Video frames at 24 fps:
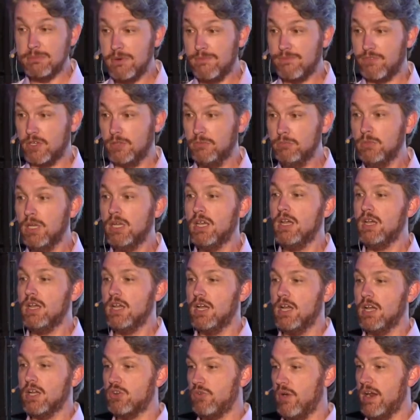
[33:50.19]
of them,
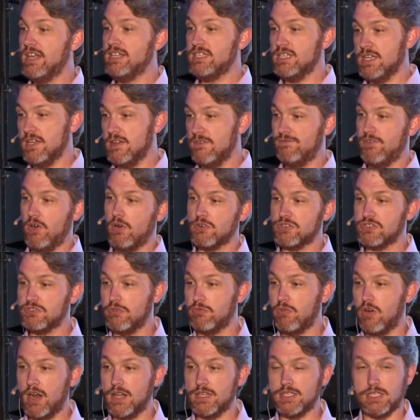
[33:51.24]
uh, grazing and forestry
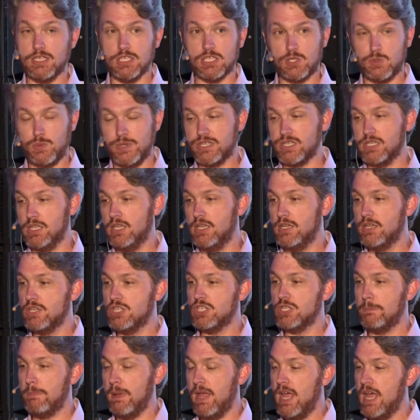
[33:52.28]
rights in Switzerland and
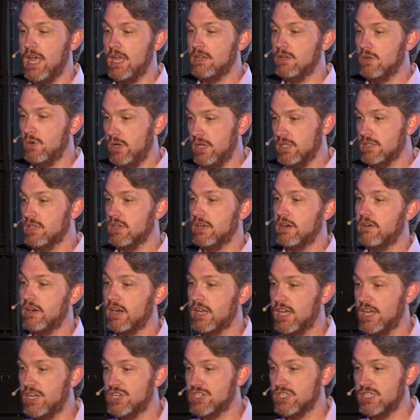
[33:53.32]
Japan, Huerta
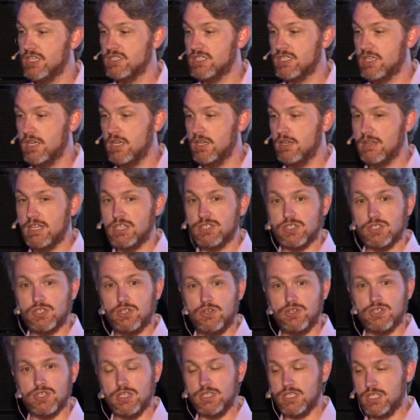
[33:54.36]
irrigation uh,
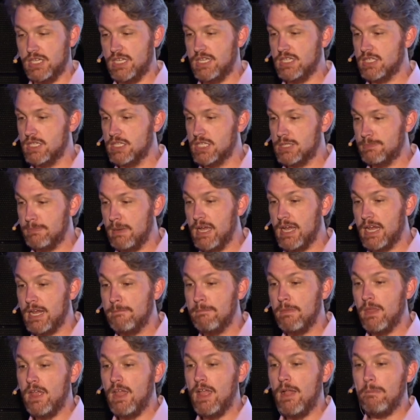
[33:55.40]
institutions in eastern
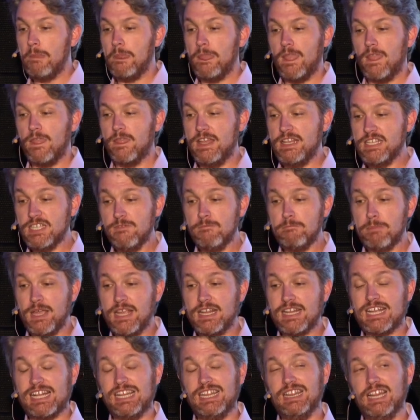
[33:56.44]
Spain, these have
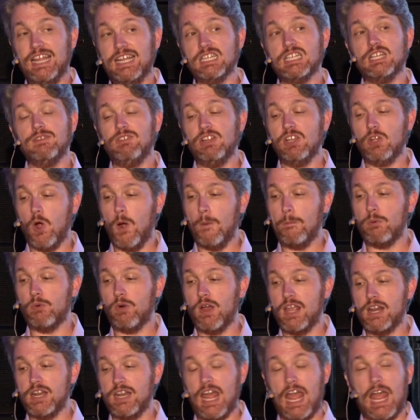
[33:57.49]
been collectively
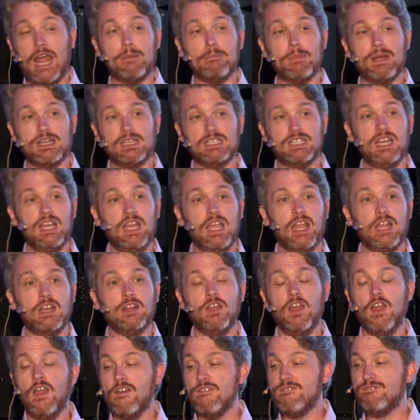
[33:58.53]
operated and
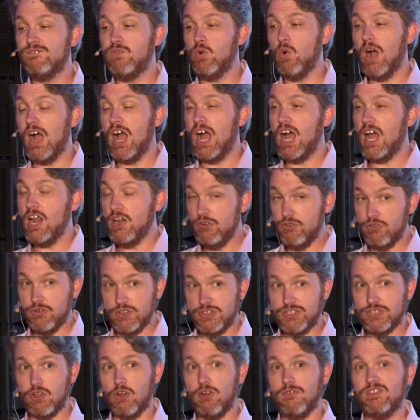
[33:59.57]
maintained for
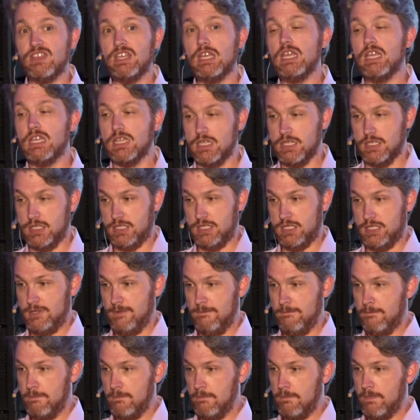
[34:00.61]
hundreds of years.
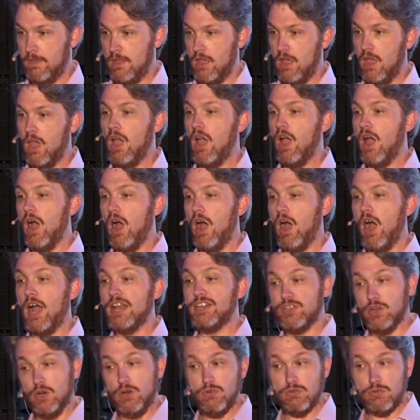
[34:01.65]
I
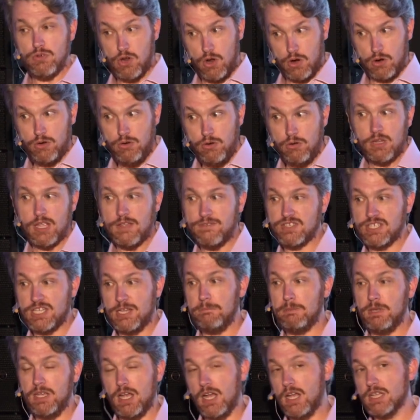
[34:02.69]
don't know if
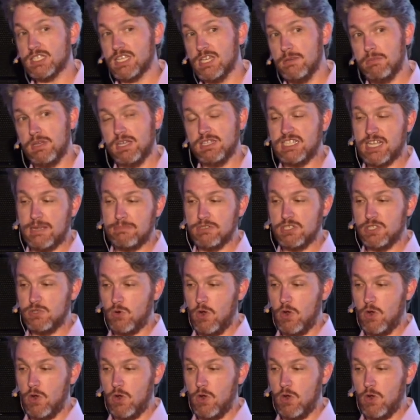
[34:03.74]
CPRs can be adapted to